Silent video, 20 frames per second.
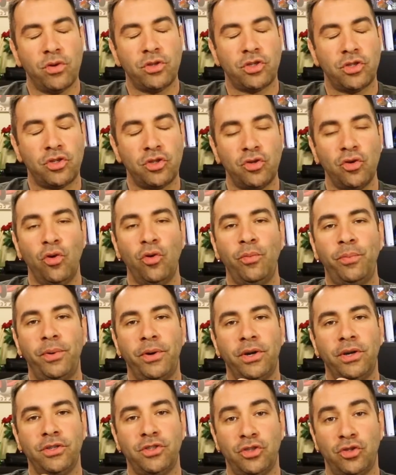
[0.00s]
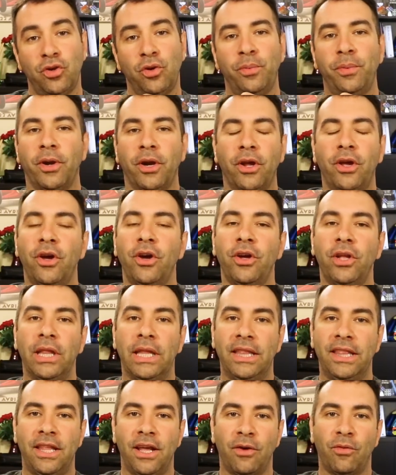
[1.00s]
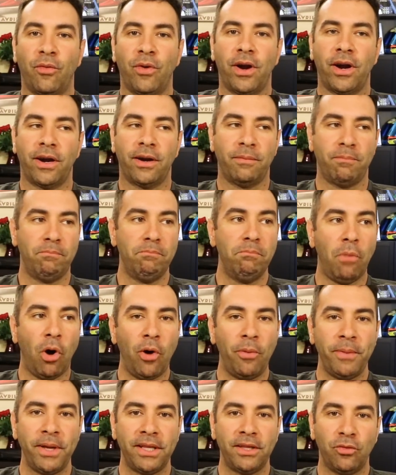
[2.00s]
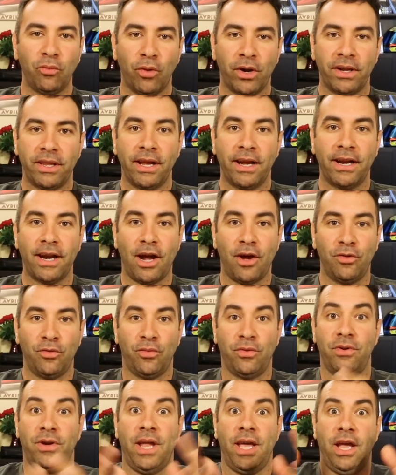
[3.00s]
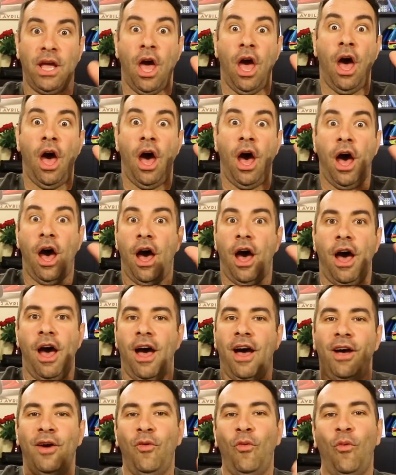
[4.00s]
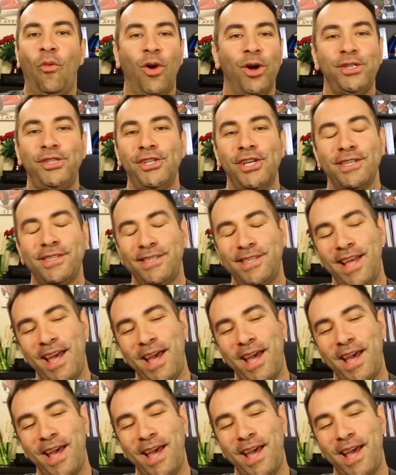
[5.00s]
super good. There were moments where the crowd were like, what just